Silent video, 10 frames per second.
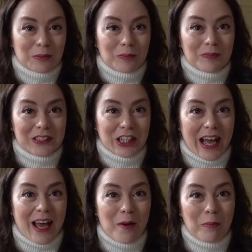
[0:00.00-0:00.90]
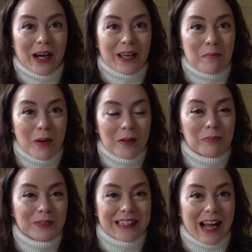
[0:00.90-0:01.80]
to share my
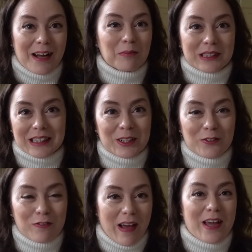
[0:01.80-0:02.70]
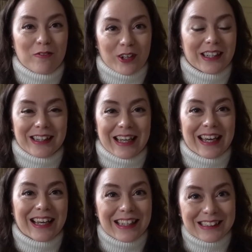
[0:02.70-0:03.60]
mum's absolute favourite
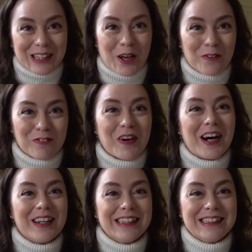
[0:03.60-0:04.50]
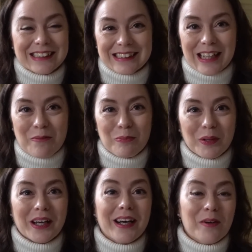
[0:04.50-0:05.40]
thing so far in December.
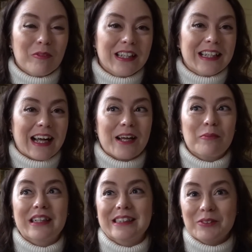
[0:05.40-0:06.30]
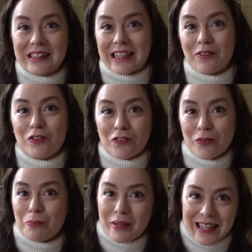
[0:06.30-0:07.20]
I'm really glad because it was a gift
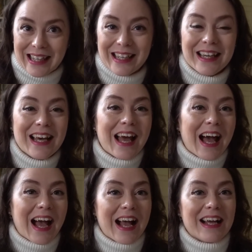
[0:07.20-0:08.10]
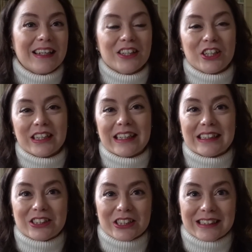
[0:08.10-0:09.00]
from me and she
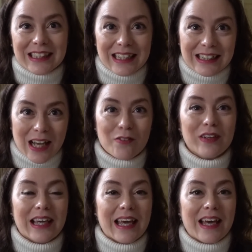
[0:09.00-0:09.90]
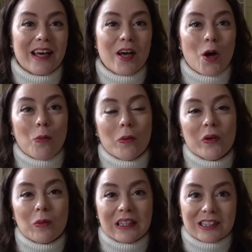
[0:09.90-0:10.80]
is just loving it. When
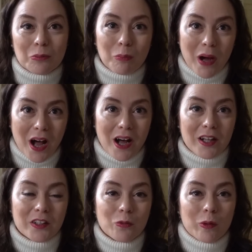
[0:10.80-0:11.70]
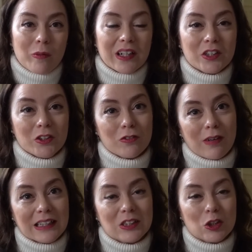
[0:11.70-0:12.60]
we went to Bath, we went to a
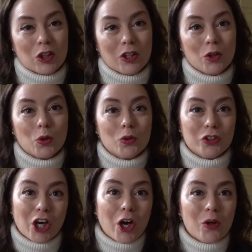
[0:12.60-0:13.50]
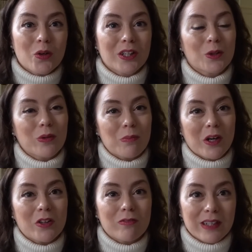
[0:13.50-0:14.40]
restaurant called Oak that we
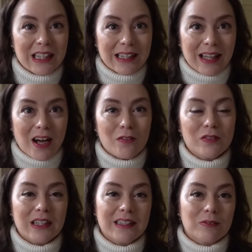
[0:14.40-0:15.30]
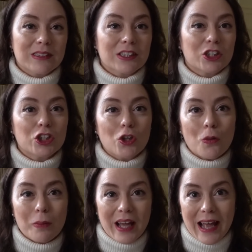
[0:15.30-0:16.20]
both really loved, and there was a
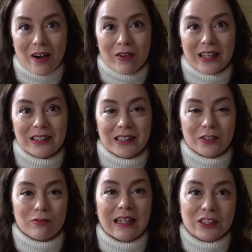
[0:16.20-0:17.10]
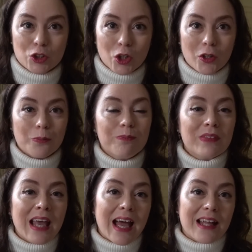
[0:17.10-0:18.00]
shop area to the restaurant
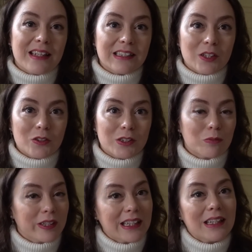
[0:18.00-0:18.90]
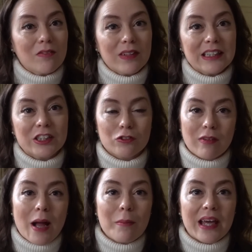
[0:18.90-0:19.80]
and they sold some really lovely
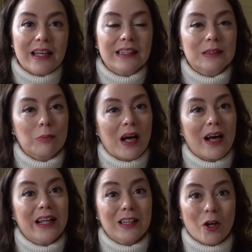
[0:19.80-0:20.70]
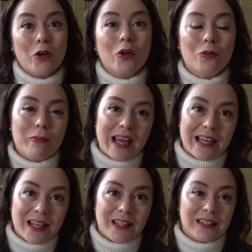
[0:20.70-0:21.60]
ceramics by local
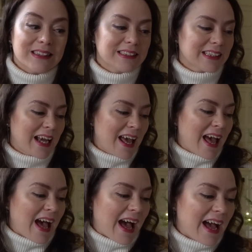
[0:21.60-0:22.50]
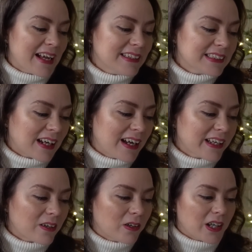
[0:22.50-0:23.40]
makers, and I
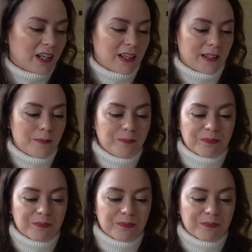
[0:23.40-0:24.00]
got her